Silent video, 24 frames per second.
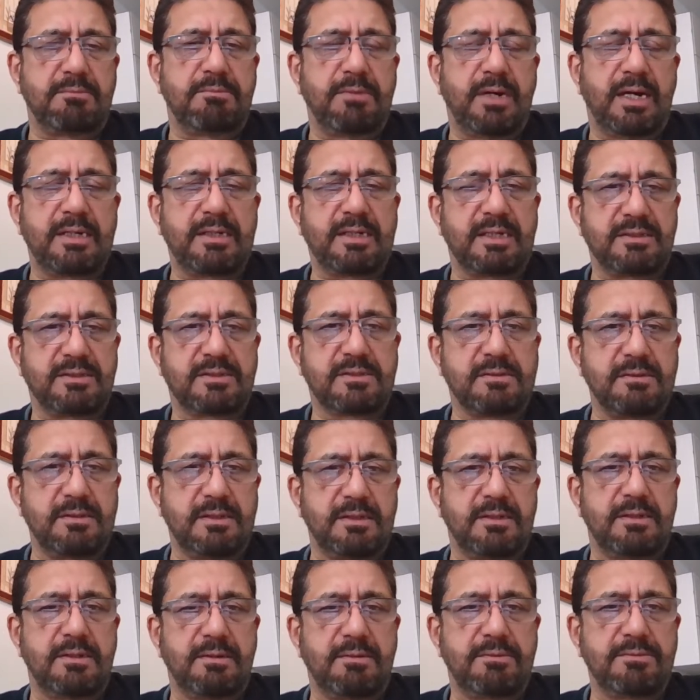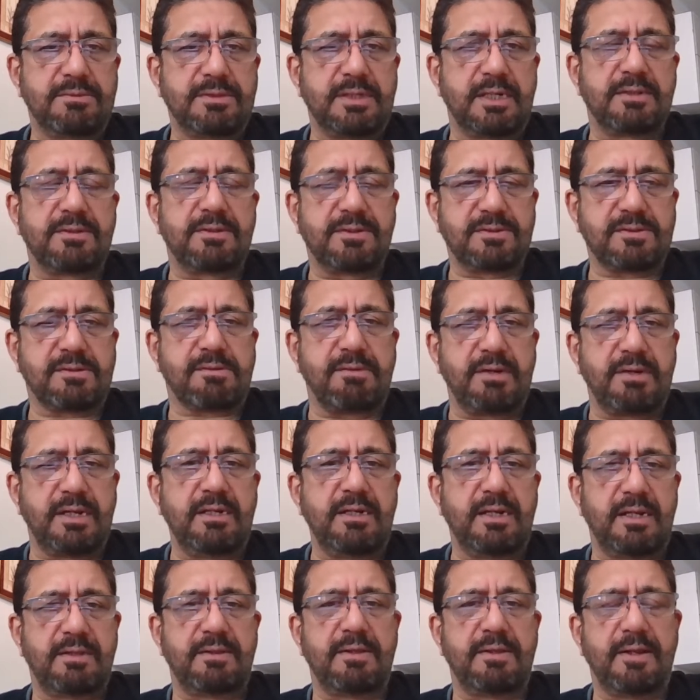I can share the
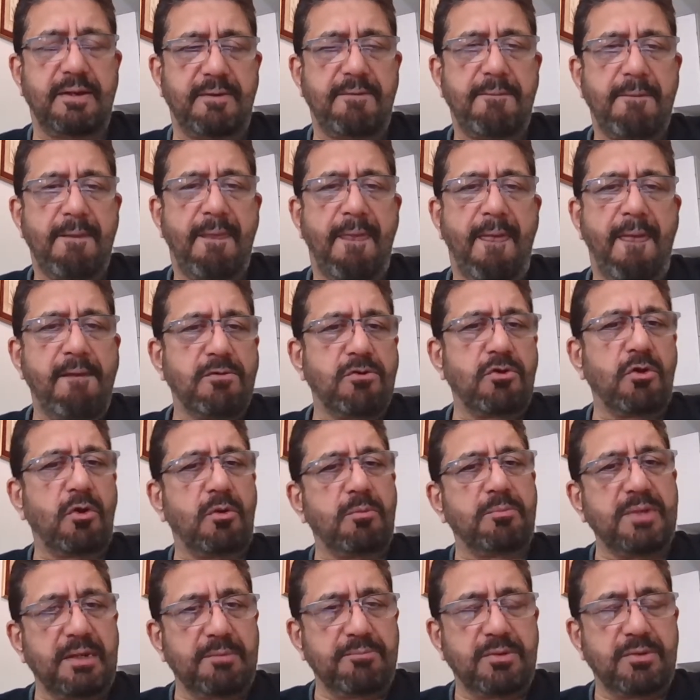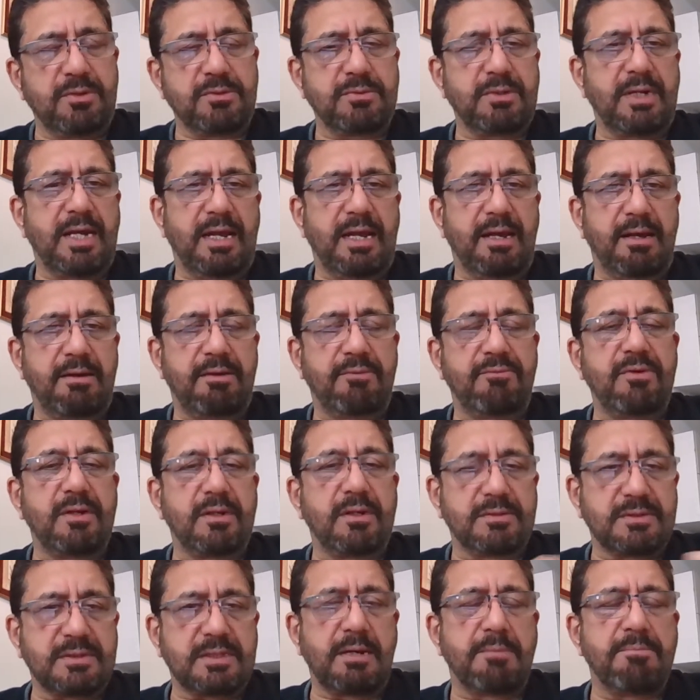screen, and then you'll be able to have
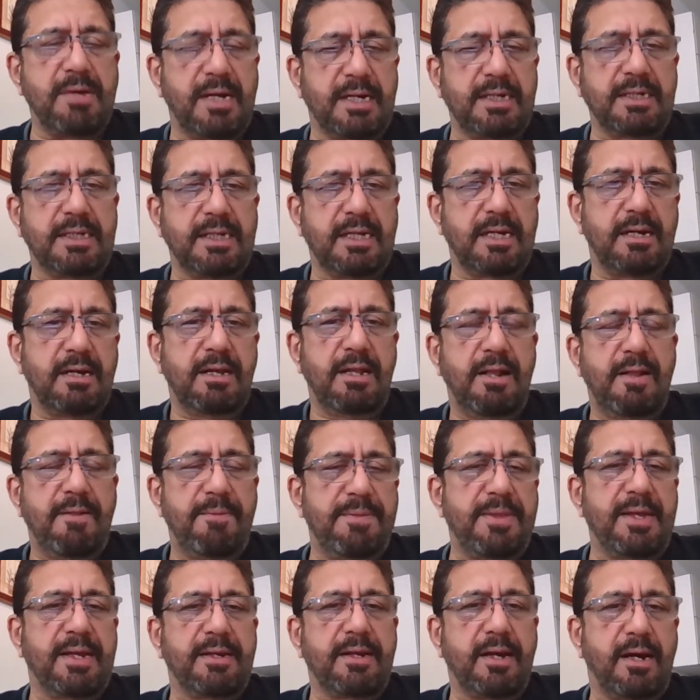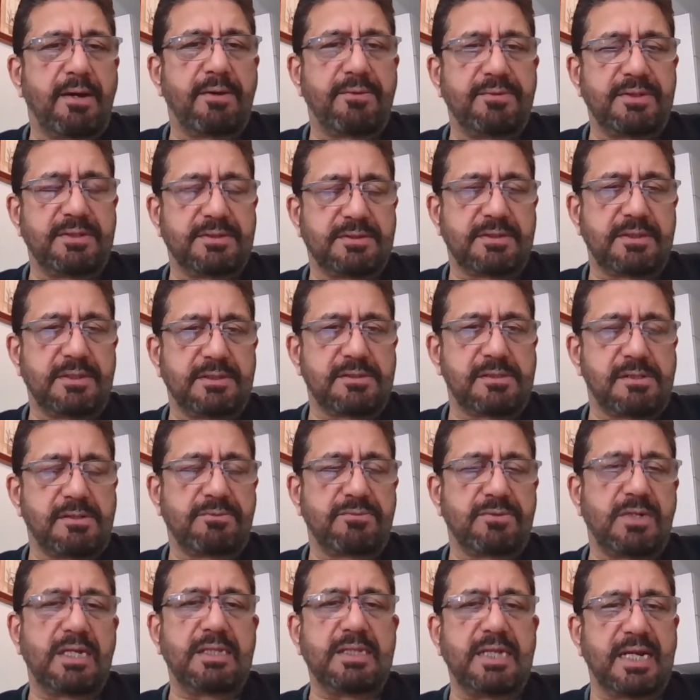some idea that how these things,
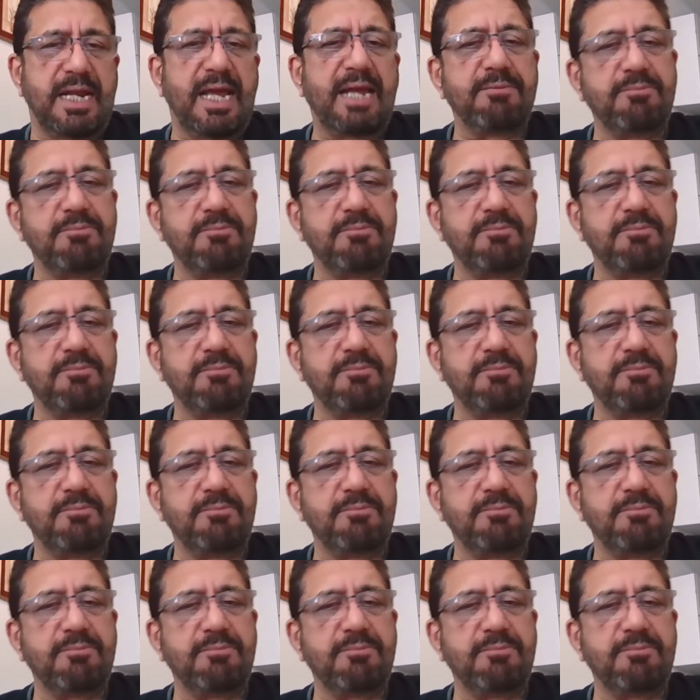and then I